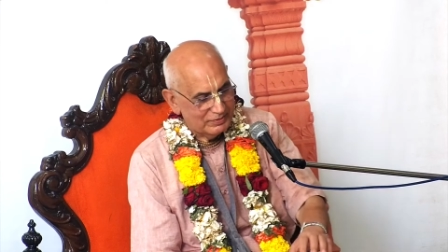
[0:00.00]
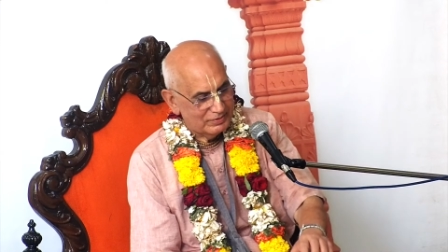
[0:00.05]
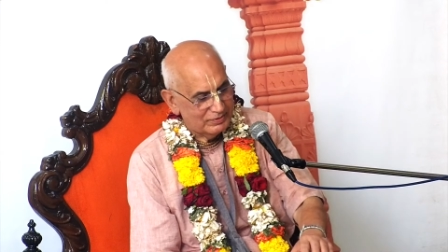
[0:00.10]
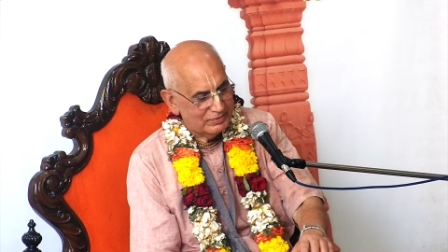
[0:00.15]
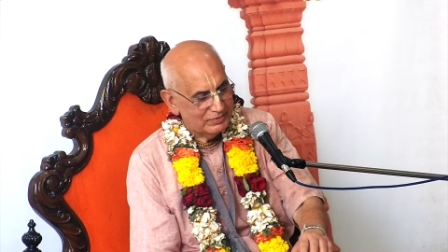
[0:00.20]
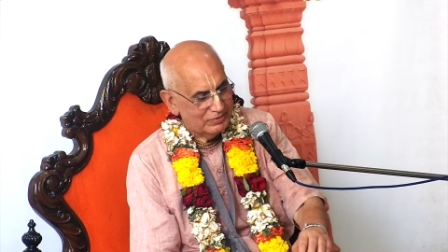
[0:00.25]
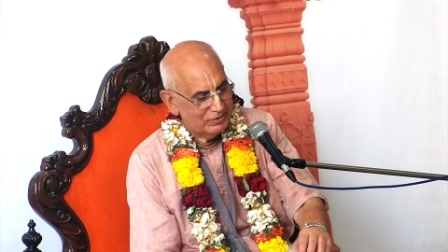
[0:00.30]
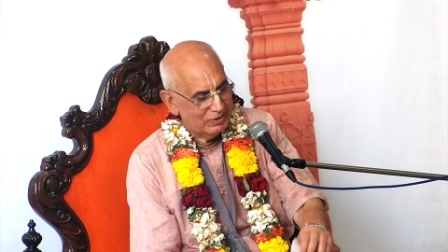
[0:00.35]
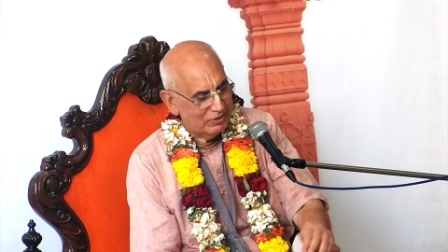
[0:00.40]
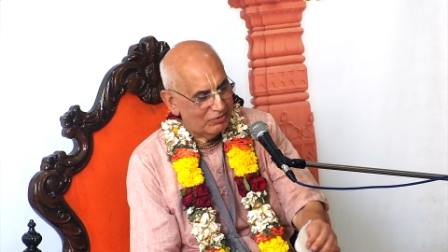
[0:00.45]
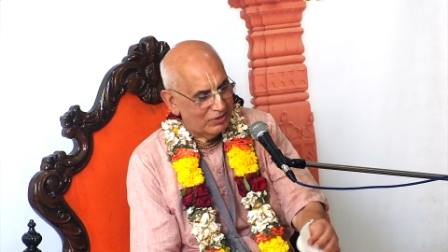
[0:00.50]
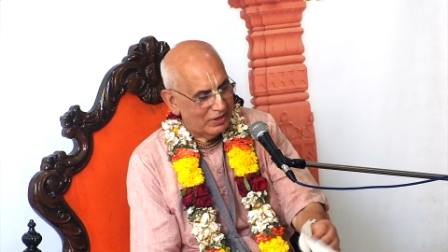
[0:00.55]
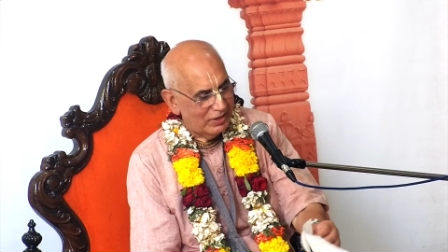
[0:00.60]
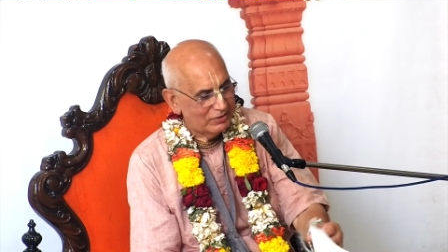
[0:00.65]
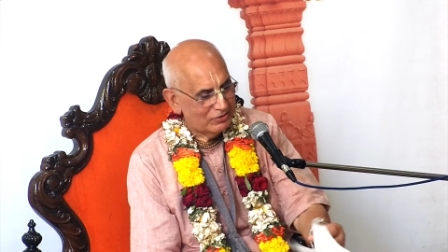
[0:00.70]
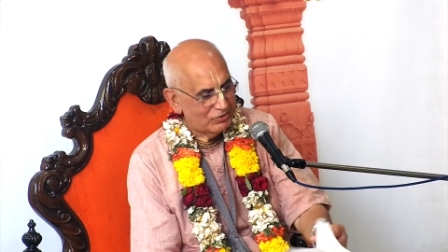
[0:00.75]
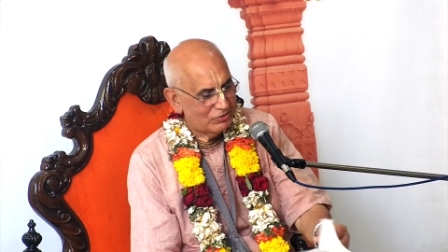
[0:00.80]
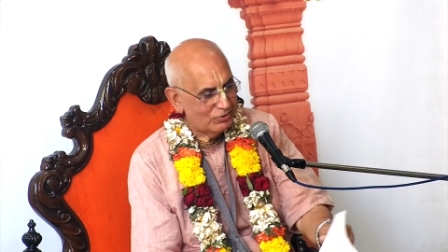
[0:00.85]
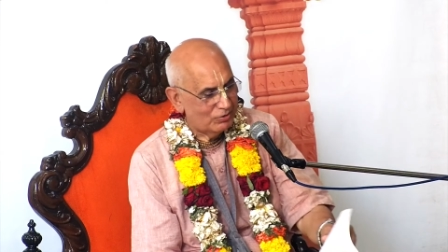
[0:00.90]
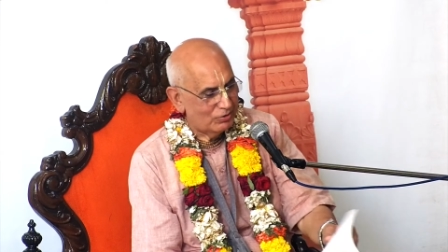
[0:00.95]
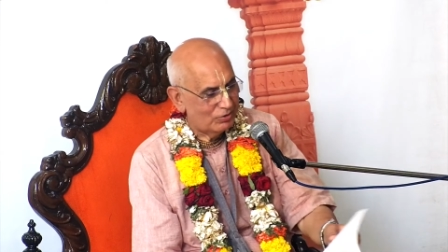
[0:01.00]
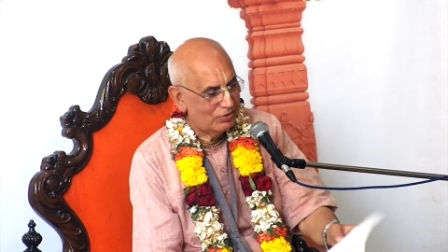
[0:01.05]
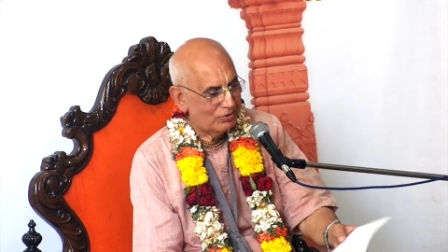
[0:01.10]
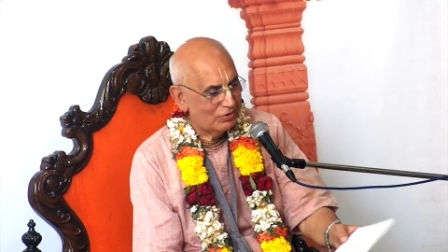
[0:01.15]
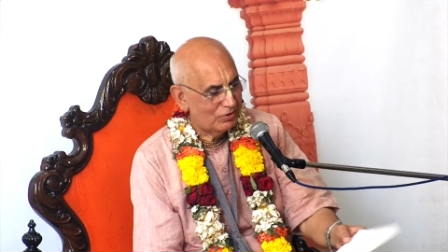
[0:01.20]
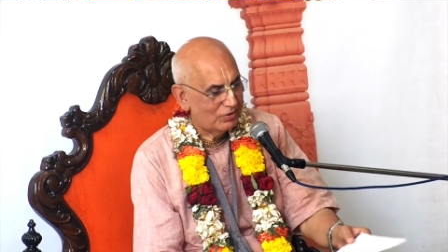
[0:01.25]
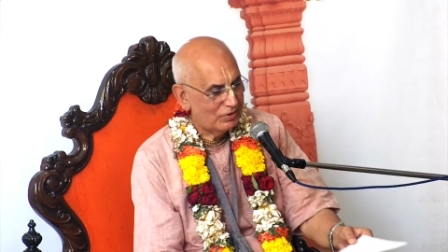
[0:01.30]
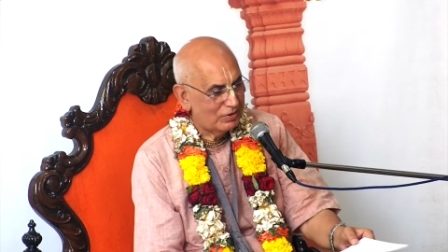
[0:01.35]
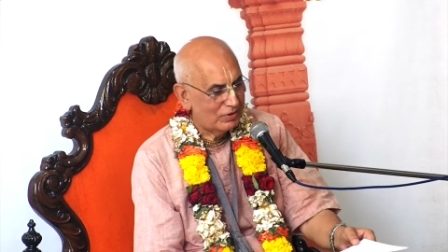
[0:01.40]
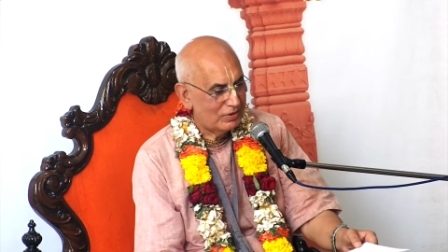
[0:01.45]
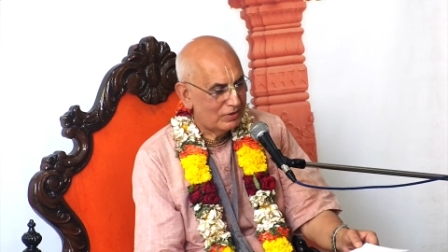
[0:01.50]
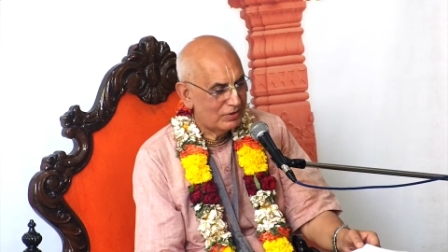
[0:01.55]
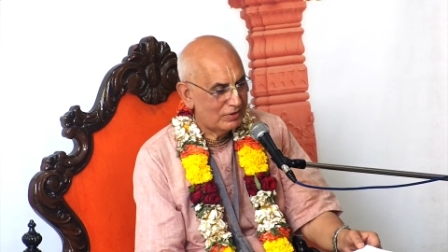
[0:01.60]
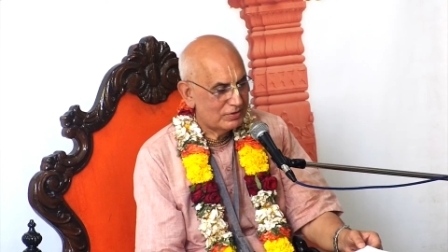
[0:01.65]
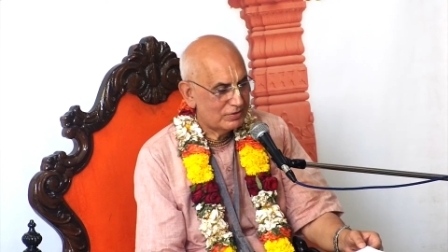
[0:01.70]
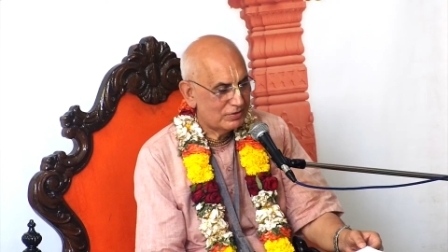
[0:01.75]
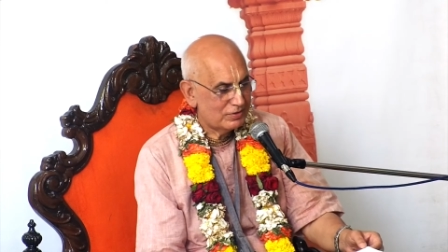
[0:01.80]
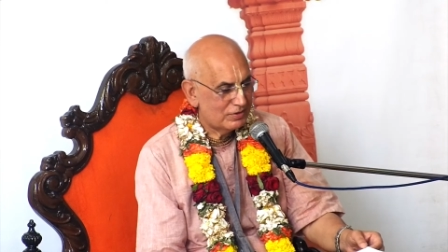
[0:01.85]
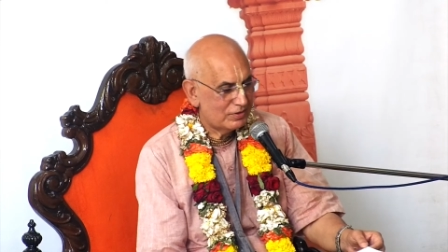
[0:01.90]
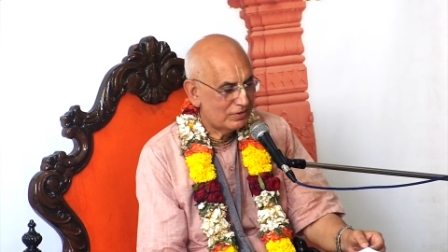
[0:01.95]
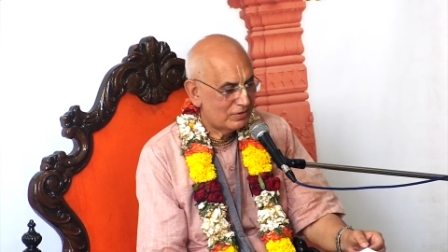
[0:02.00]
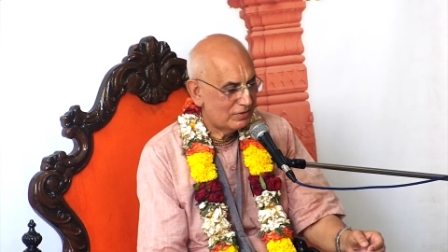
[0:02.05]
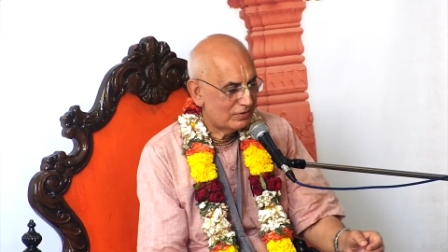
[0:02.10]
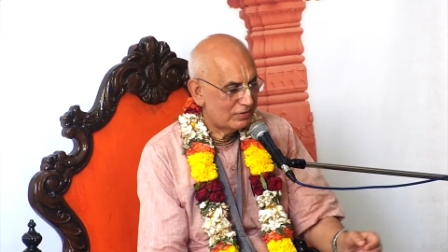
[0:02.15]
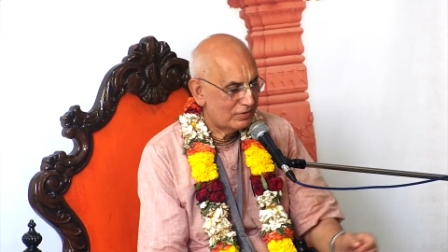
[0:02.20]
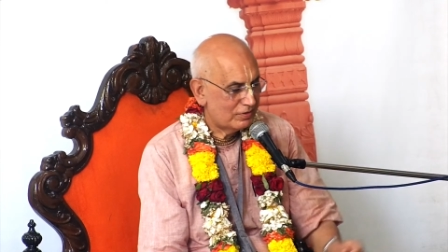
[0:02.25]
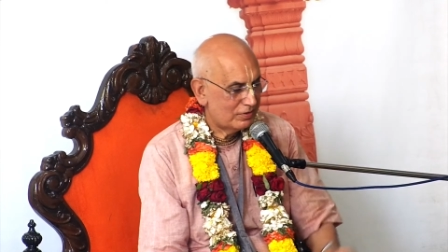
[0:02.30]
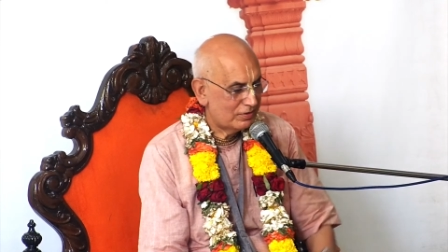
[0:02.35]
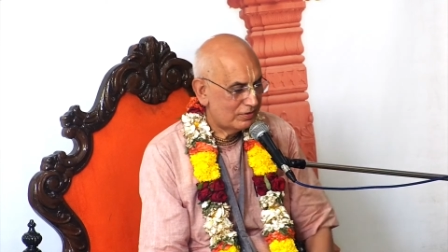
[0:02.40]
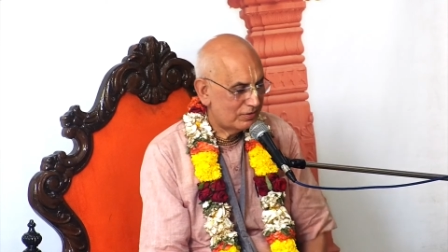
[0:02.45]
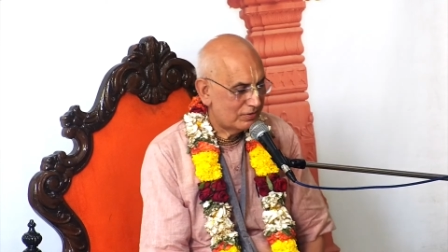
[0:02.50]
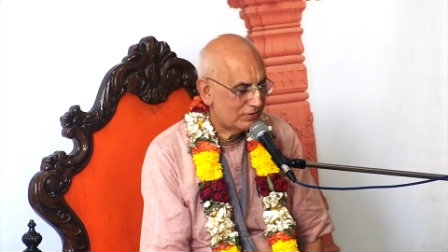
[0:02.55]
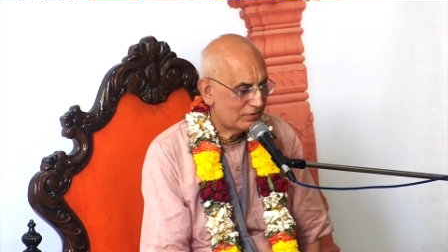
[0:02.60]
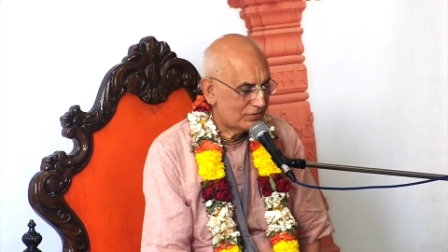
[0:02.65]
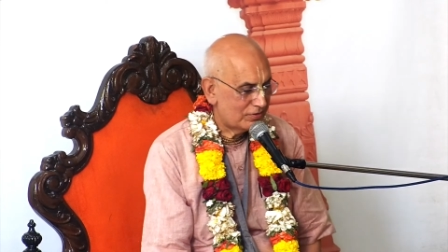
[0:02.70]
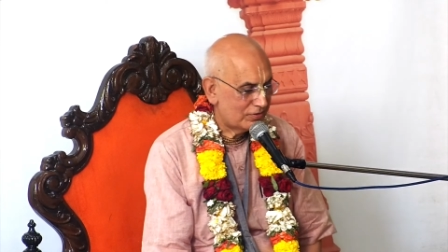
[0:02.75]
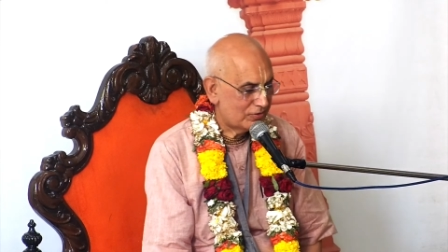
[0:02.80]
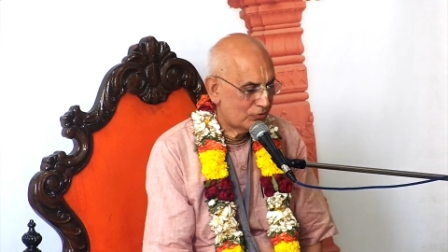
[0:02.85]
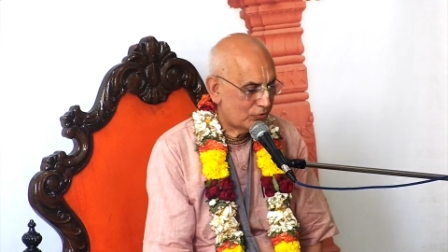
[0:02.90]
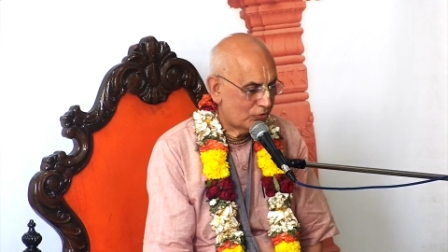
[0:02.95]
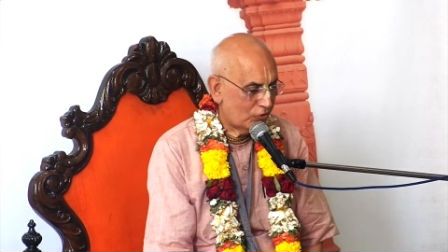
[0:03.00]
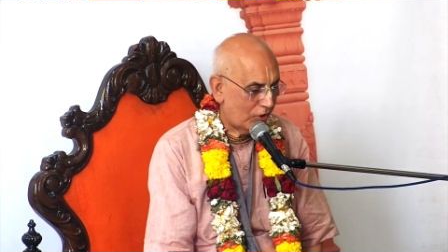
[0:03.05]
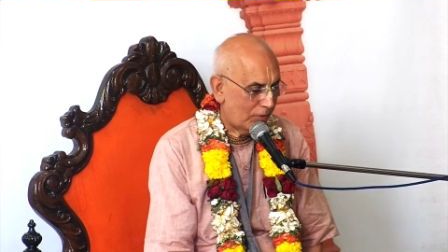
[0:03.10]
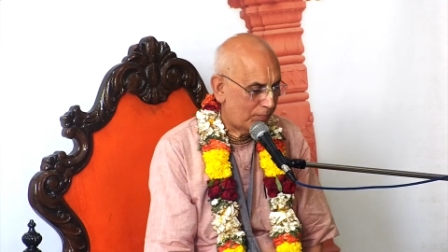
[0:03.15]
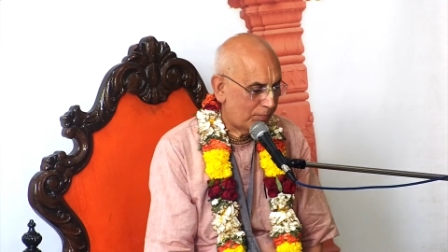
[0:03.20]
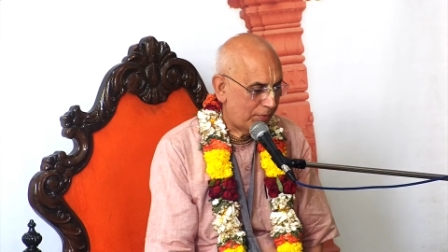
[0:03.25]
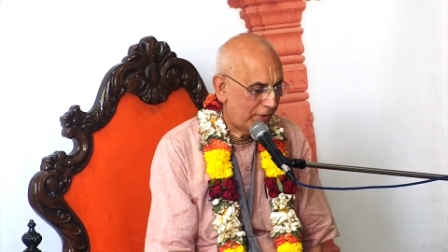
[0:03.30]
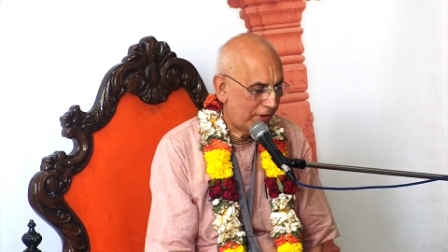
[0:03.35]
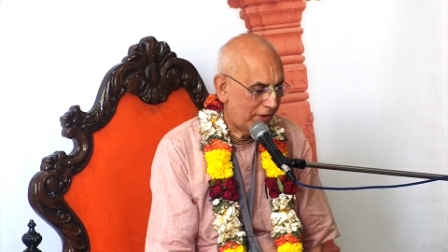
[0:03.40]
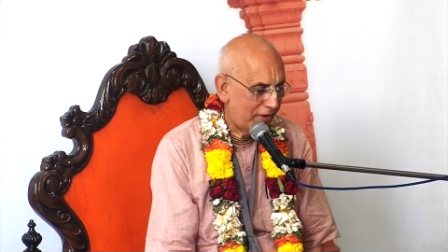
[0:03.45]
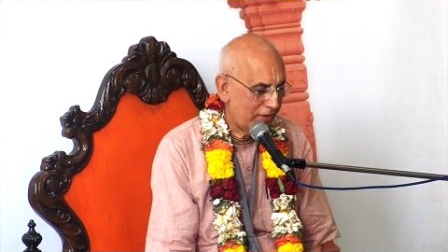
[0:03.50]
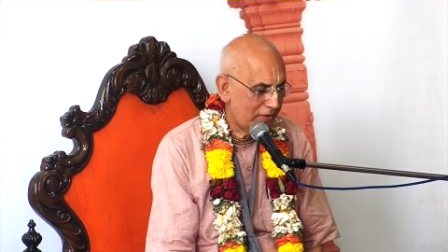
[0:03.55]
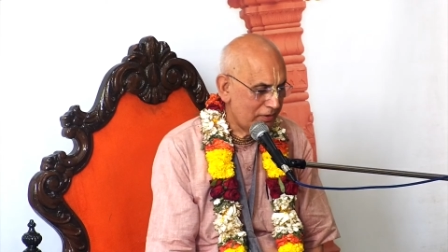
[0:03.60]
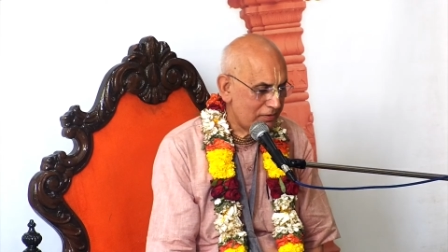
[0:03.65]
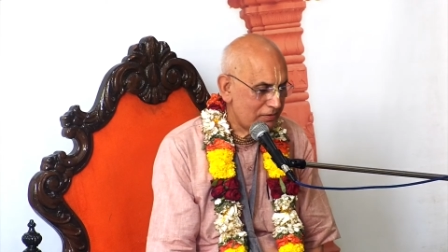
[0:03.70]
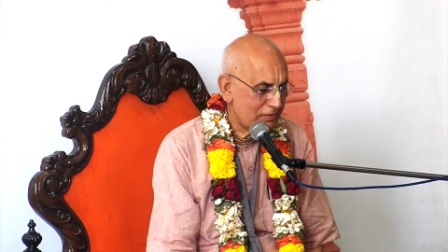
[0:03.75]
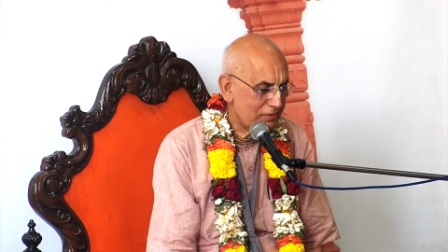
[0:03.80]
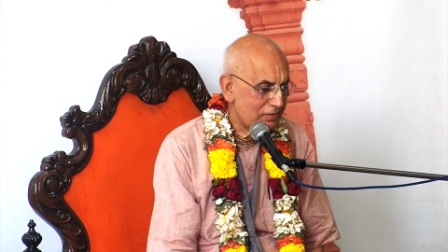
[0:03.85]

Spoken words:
So I would like to stop here.